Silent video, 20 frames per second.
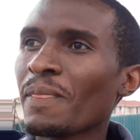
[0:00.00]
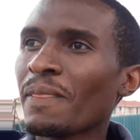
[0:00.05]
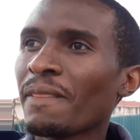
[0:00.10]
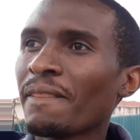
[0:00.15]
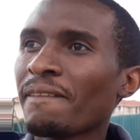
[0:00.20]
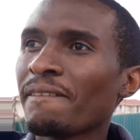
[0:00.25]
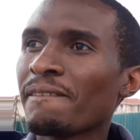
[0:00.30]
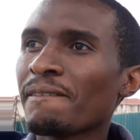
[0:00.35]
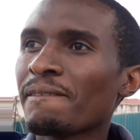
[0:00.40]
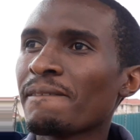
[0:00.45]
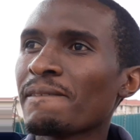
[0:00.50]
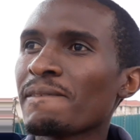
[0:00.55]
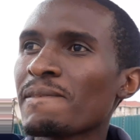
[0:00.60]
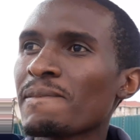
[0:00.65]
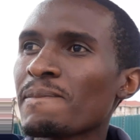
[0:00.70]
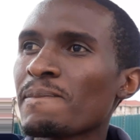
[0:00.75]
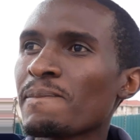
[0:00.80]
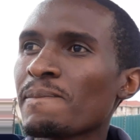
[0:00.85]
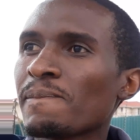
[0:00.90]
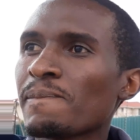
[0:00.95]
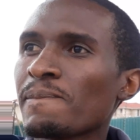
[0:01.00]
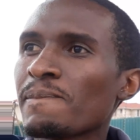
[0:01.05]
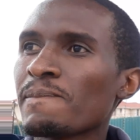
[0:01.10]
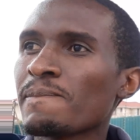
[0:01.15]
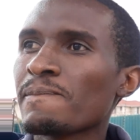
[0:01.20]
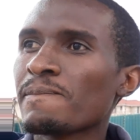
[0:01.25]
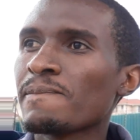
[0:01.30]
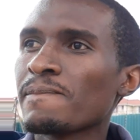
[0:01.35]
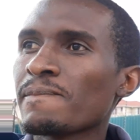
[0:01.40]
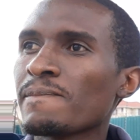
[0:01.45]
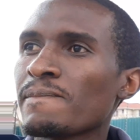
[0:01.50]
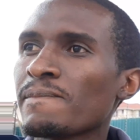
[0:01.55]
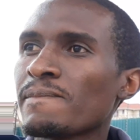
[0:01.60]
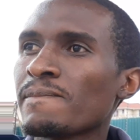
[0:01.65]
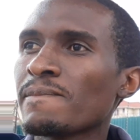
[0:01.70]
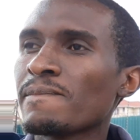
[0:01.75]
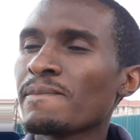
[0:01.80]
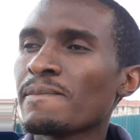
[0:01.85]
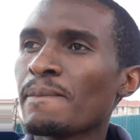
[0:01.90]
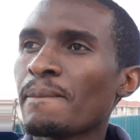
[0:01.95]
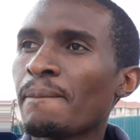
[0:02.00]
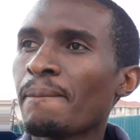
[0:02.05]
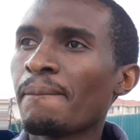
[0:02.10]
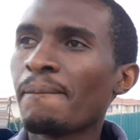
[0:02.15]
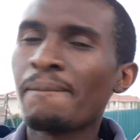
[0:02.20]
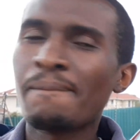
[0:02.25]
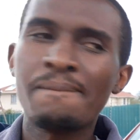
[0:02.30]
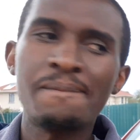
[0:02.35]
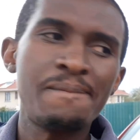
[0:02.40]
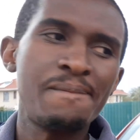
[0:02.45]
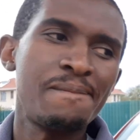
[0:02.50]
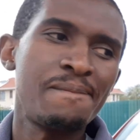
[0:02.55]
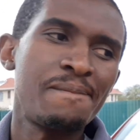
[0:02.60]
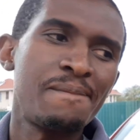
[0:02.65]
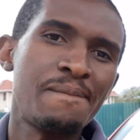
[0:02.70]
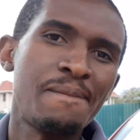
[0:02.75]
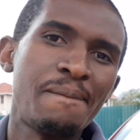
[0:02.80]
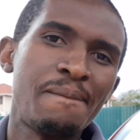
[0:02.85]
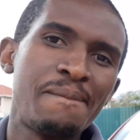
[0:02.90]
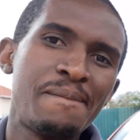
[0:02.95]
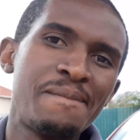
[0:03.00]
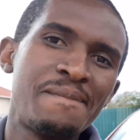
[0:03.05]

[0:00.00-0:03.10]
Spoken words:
The person shown says nothing.